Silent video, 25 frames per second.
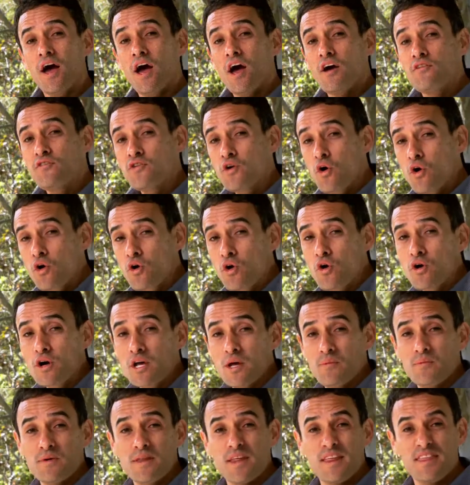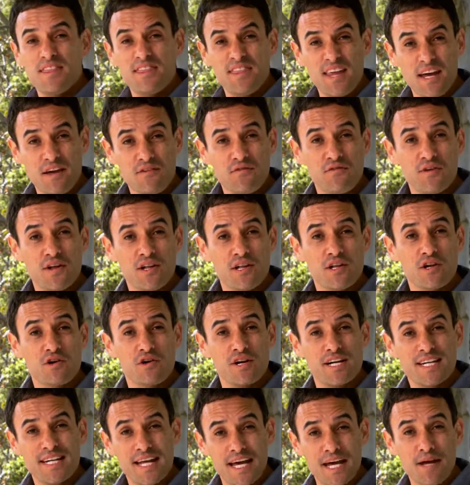If you're cooking with a thick fillet or a
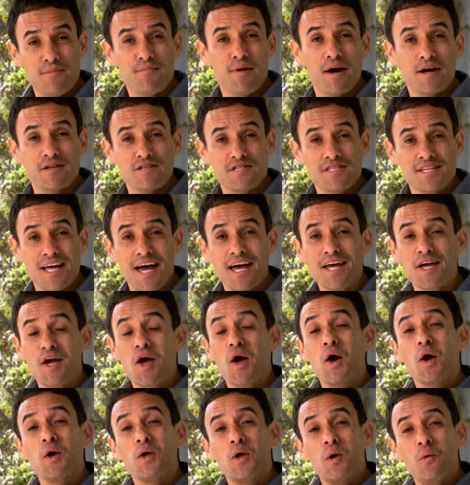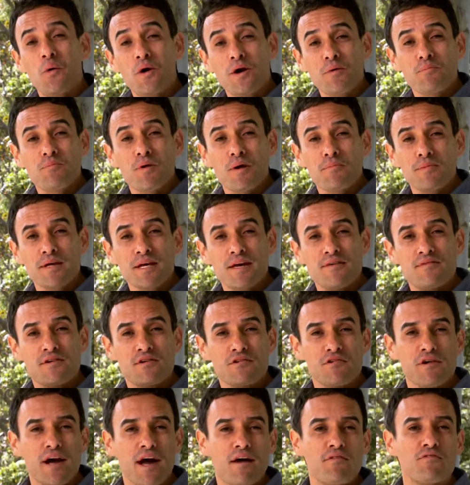T-bone steak, you want to probably give it
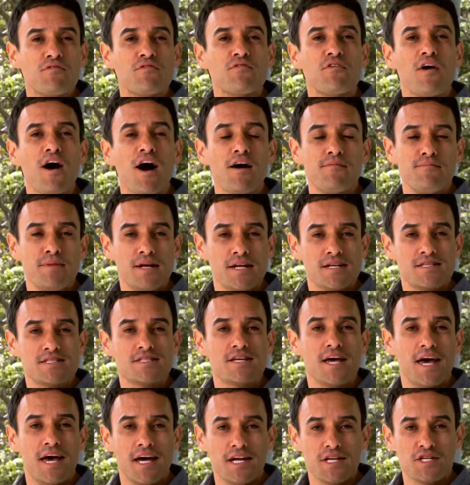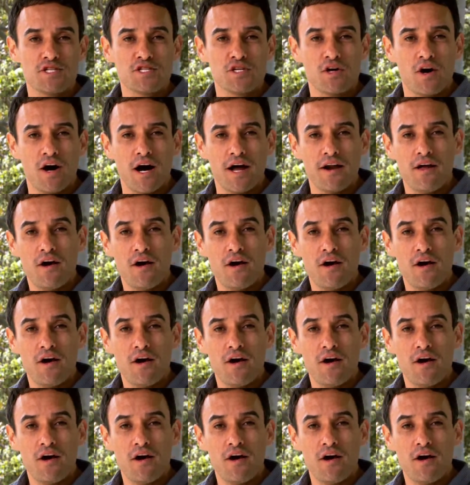around 5 minutes each side.